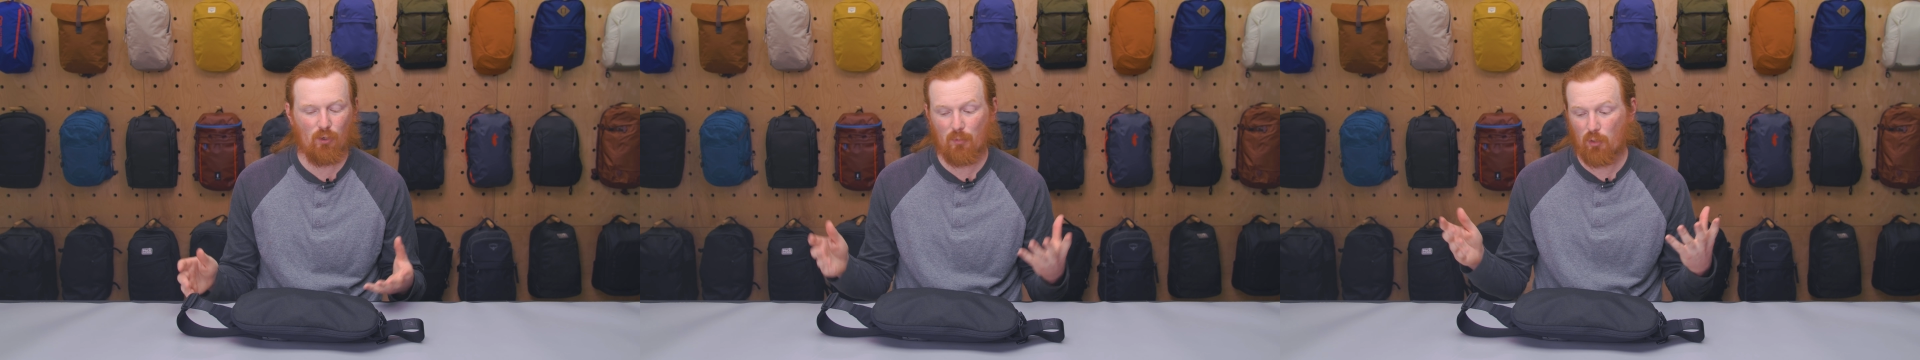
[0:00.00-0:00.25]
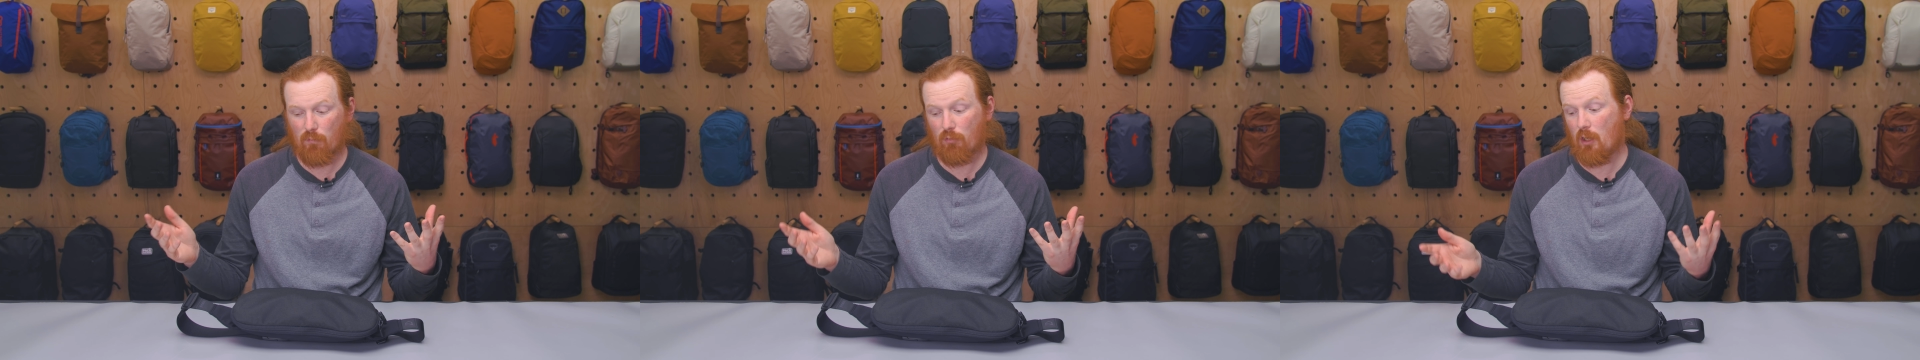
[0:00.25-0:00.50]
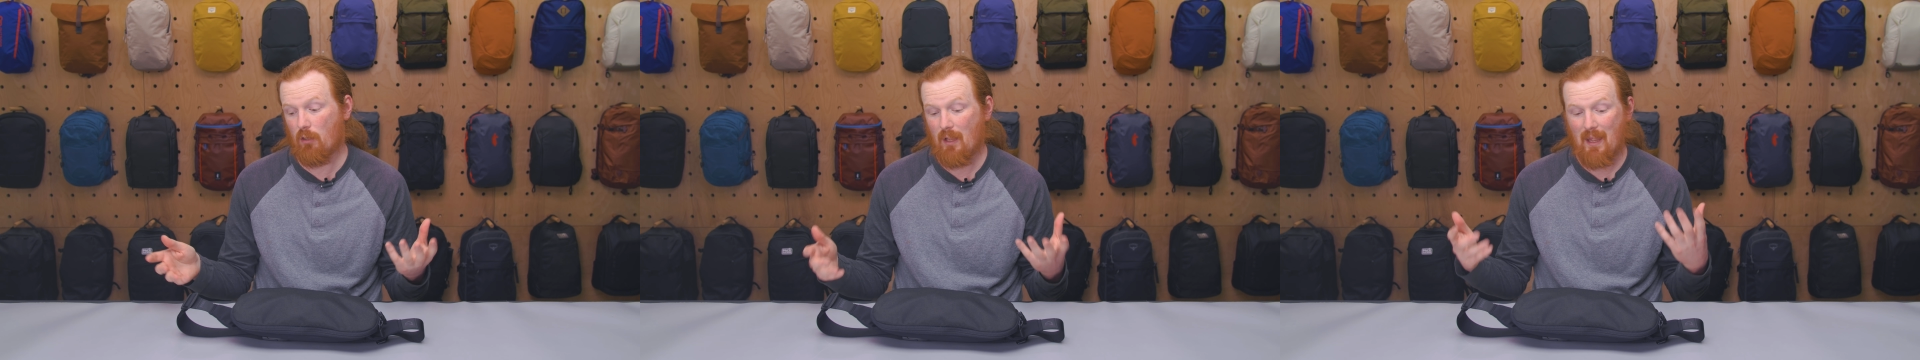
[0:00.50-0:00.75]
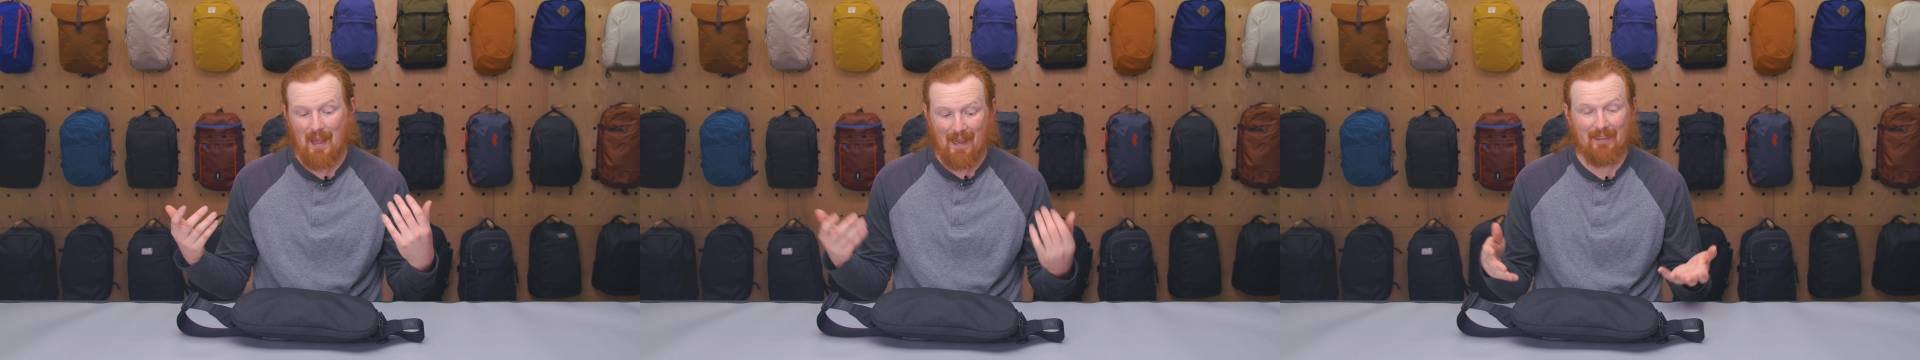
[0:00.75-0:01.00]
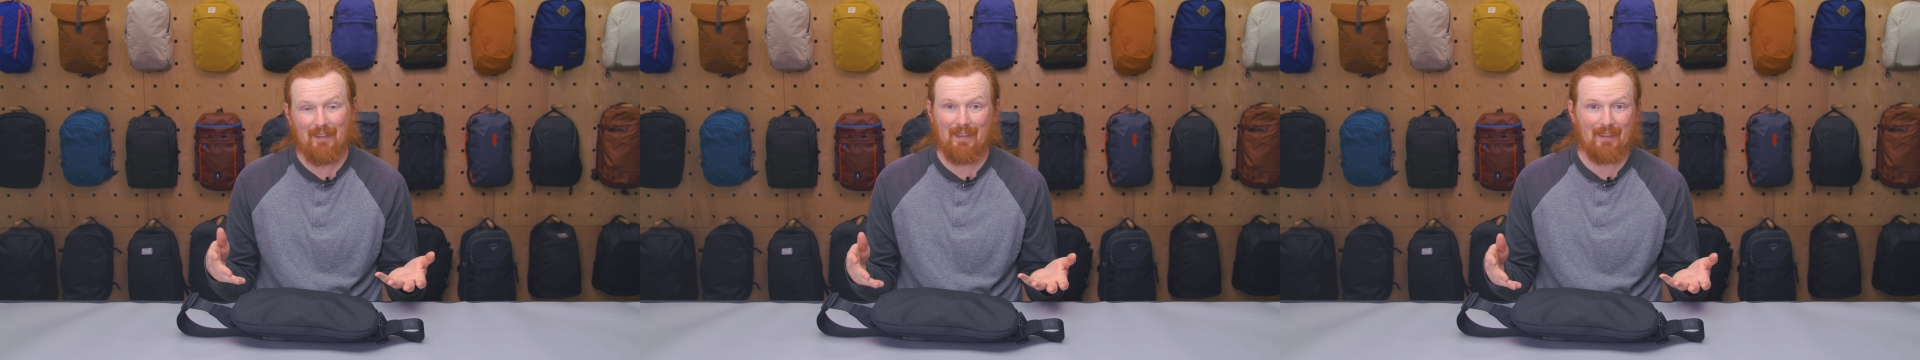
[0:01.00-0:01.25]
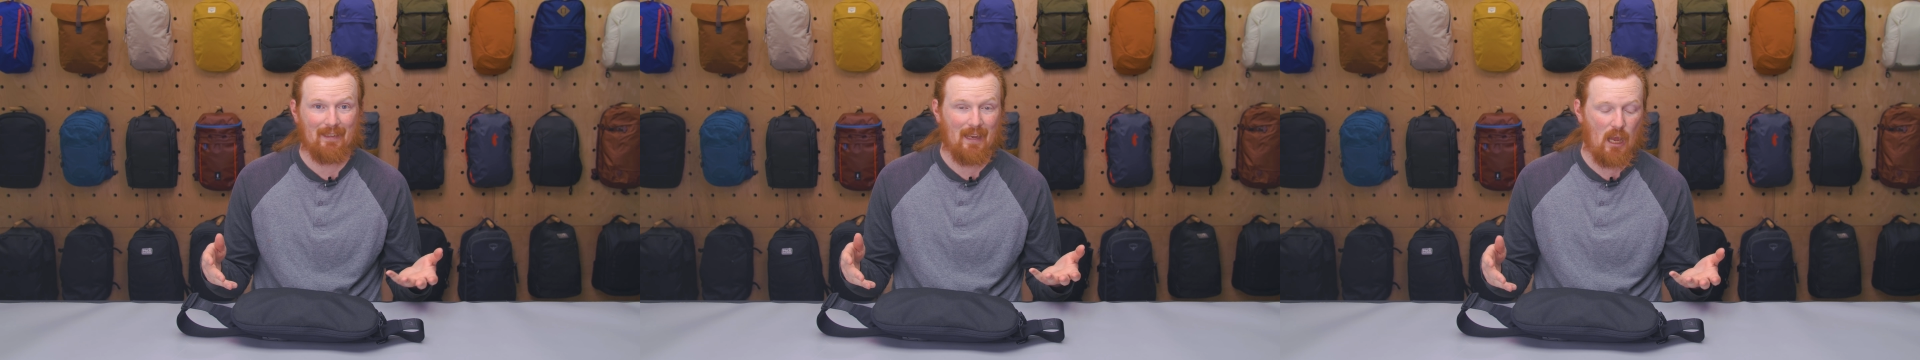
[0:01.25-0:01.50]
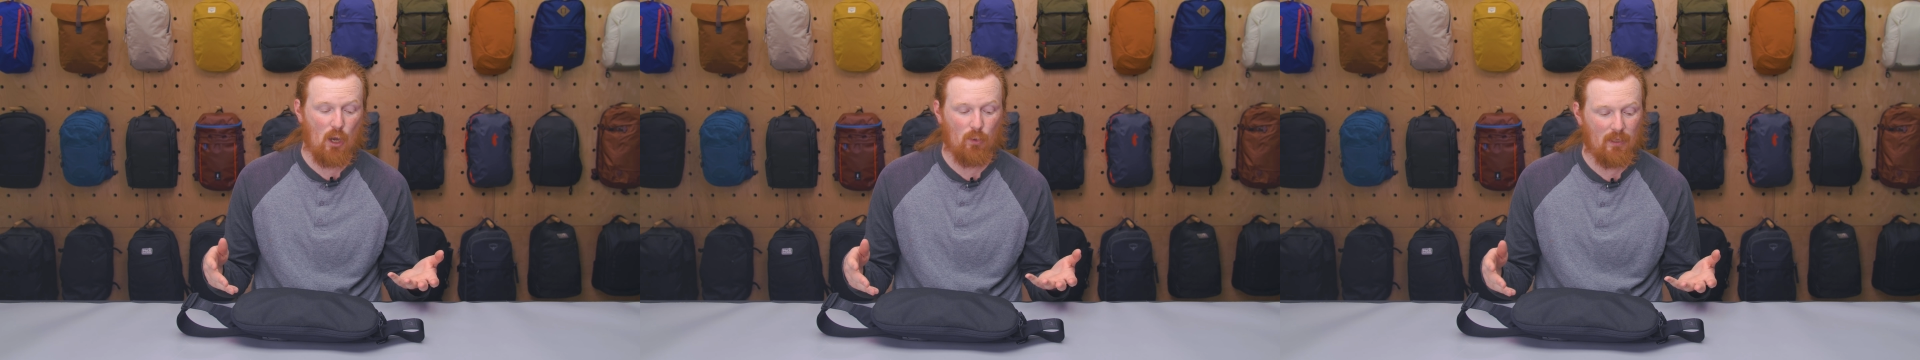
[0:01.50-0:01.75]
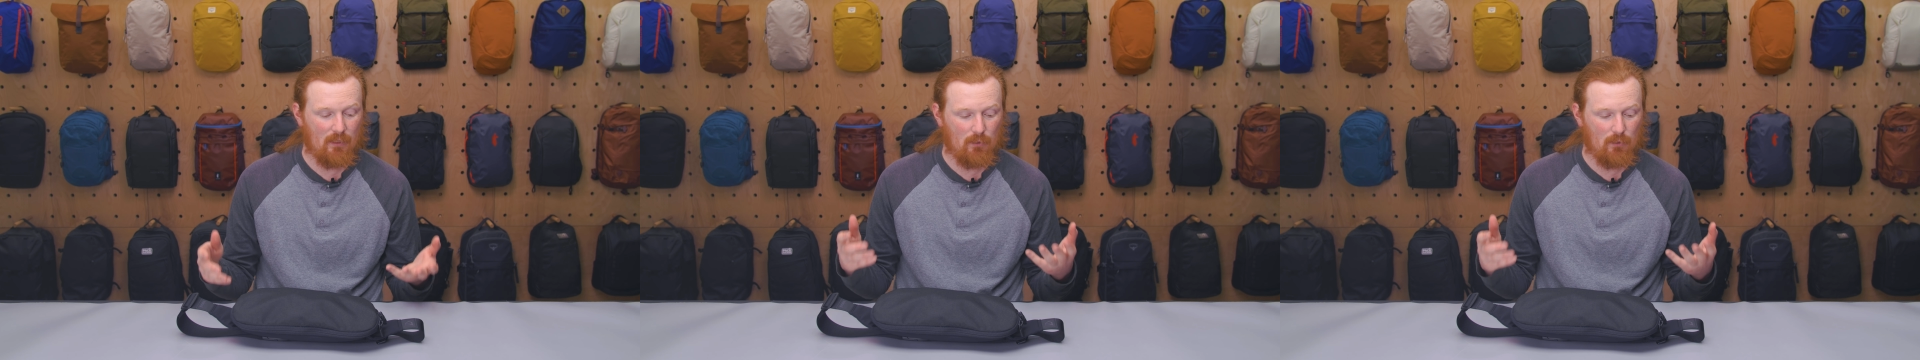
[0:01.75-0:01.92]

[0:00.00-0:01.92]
but overall, I like how it